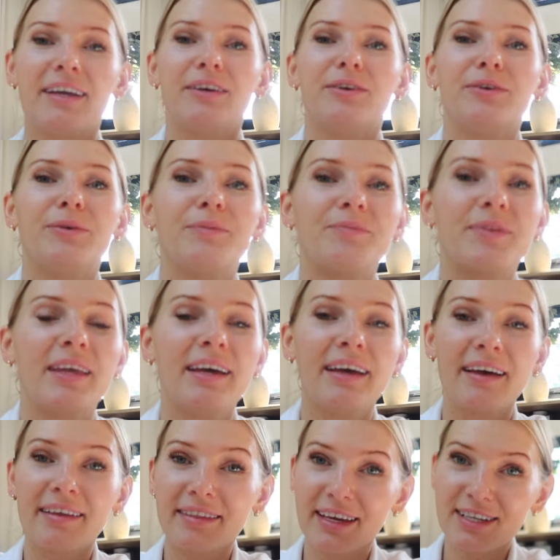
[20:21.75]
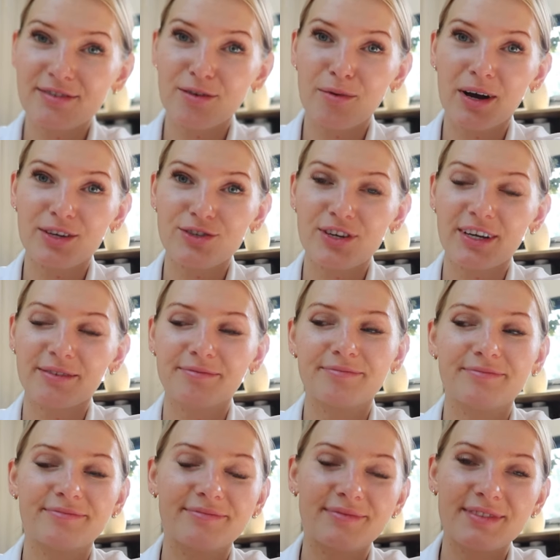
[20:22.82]
Anywho, Thanks for watching.
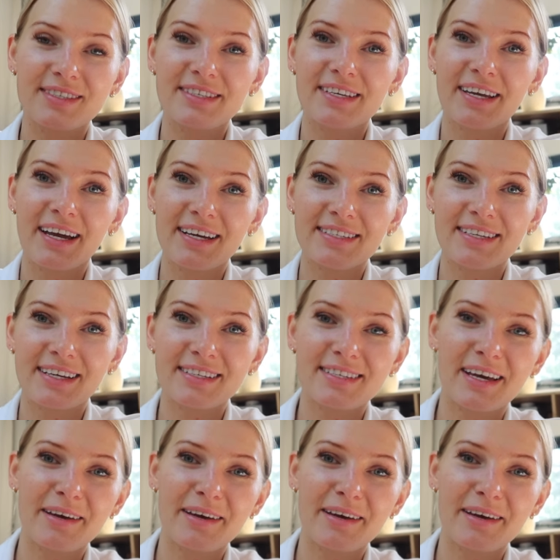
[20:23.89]
See you guys next